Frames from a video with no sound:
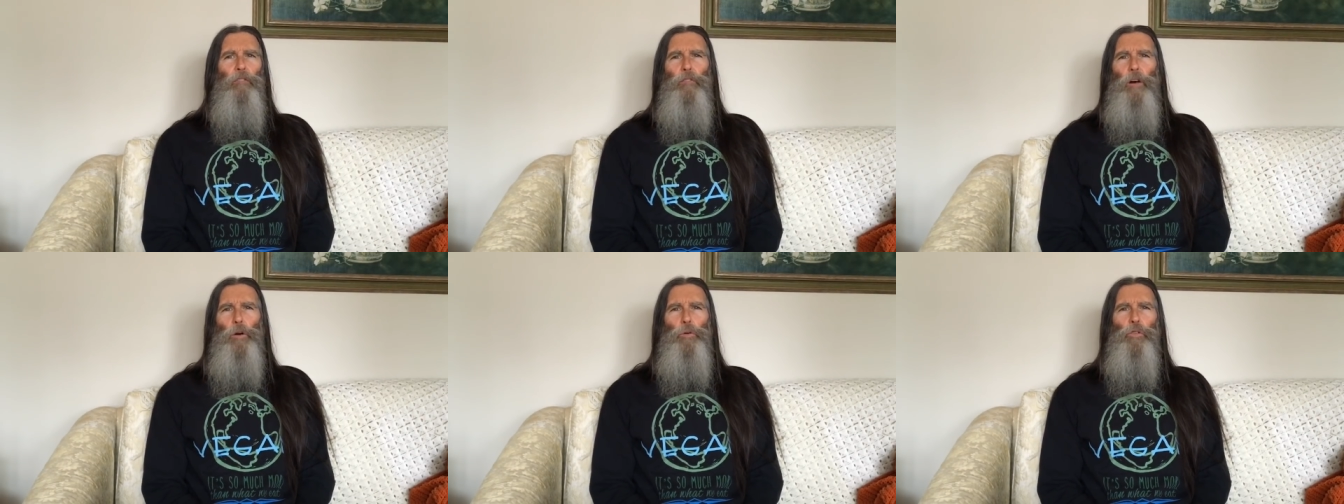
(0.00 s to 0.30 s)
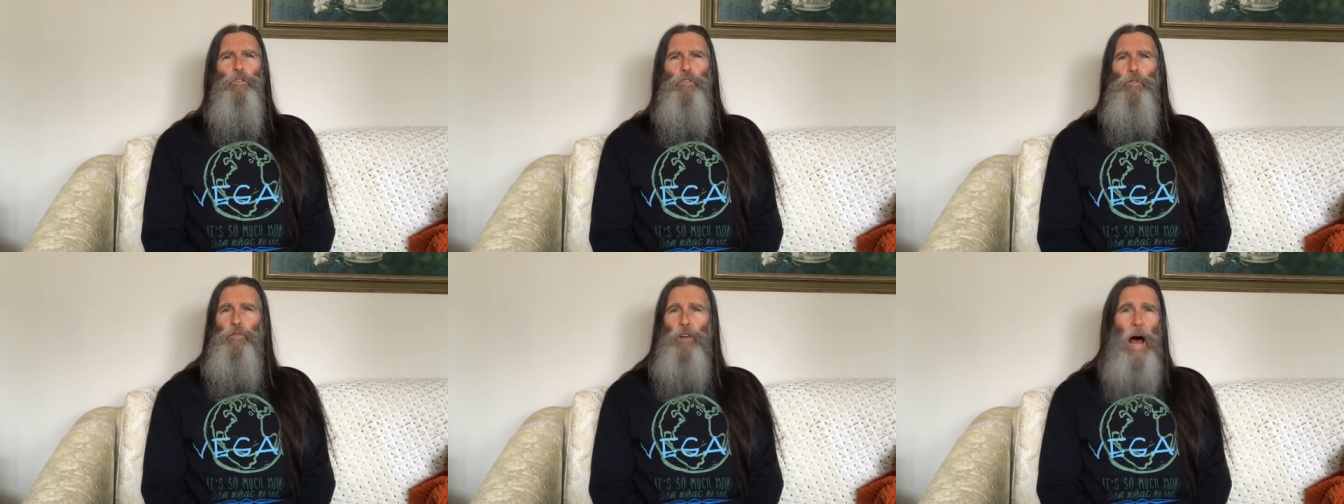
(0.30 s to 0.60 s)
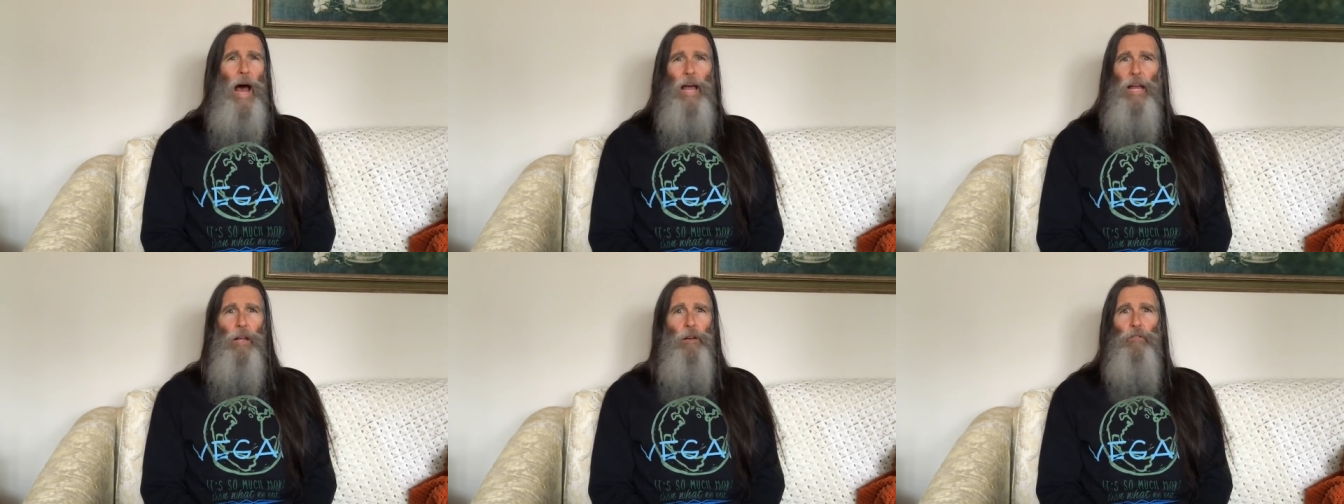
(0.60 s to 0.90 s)
folks
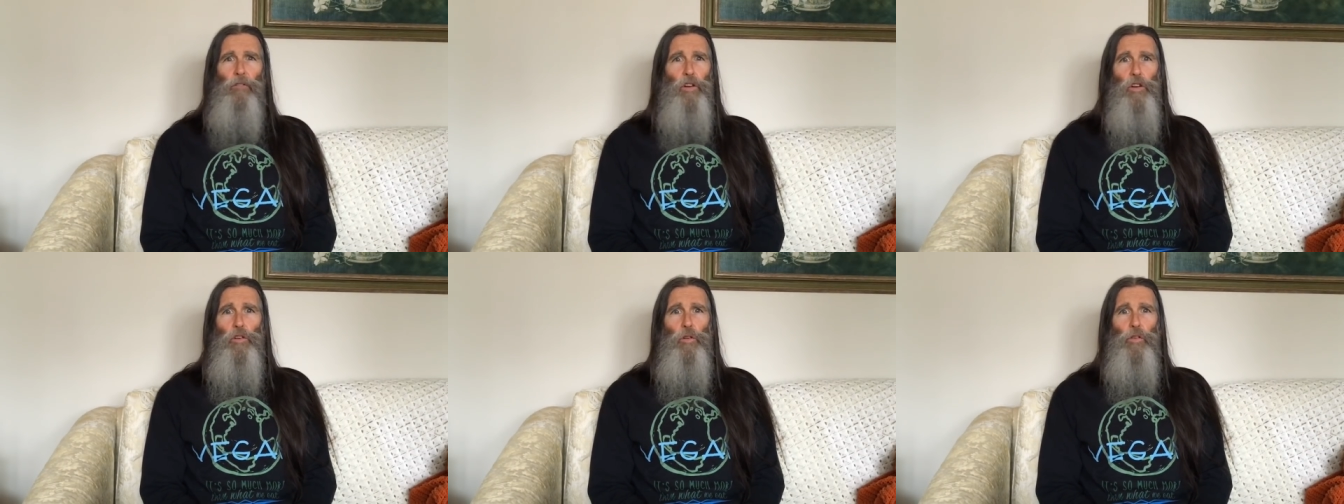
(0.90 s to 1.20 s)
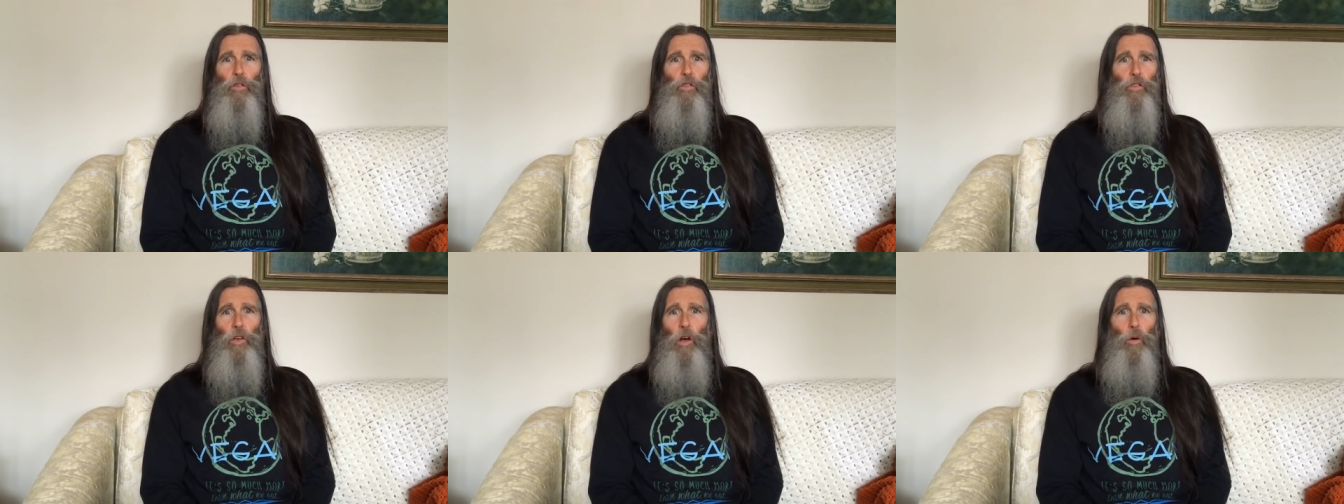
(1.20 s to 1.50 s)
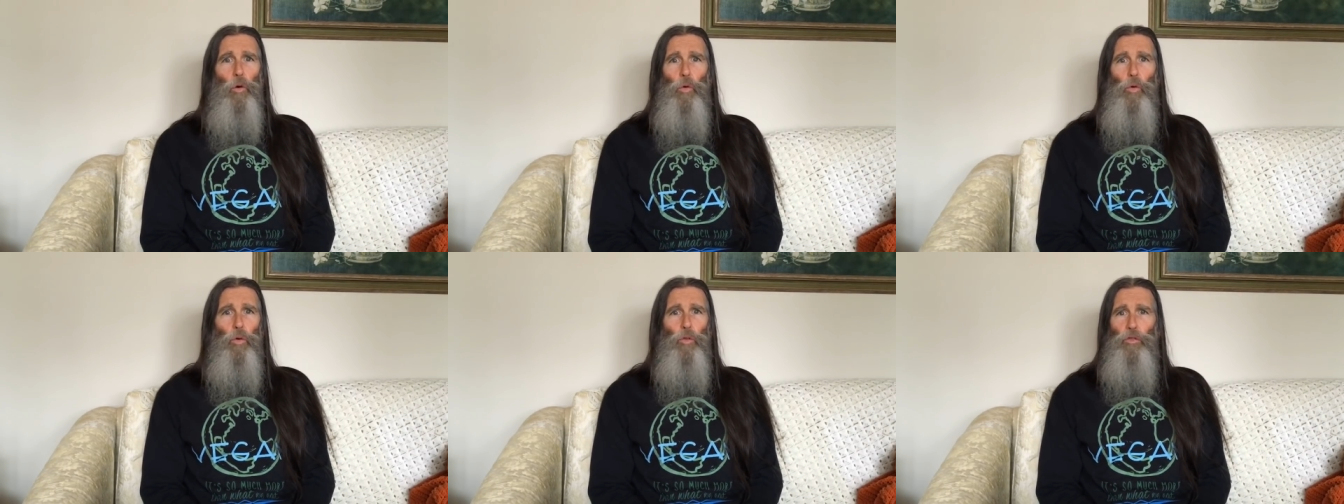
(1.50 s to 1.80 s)
vying for your
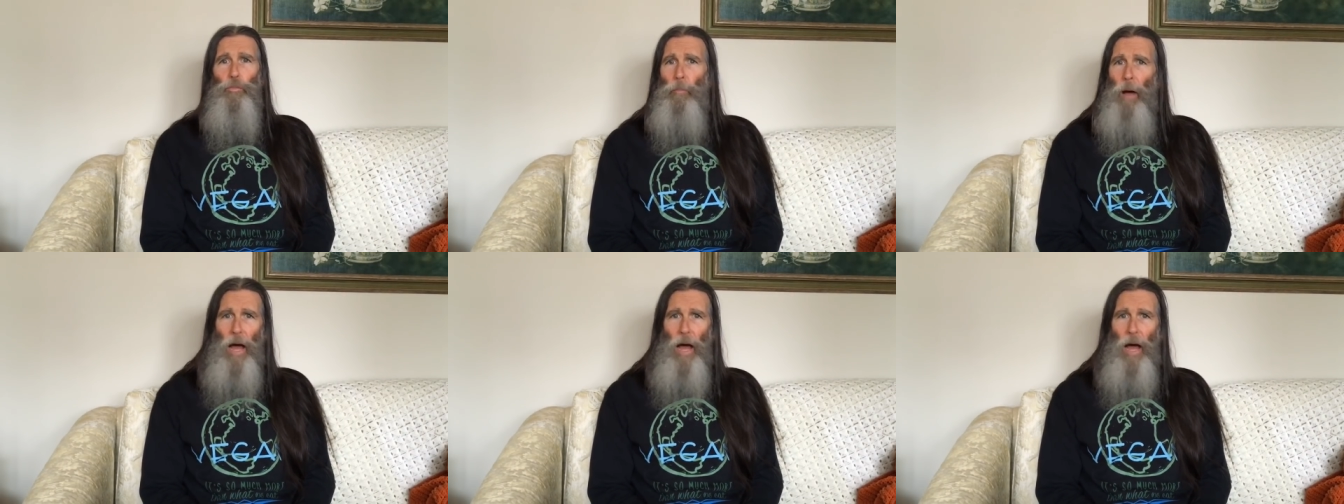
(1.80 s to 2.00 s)
souls.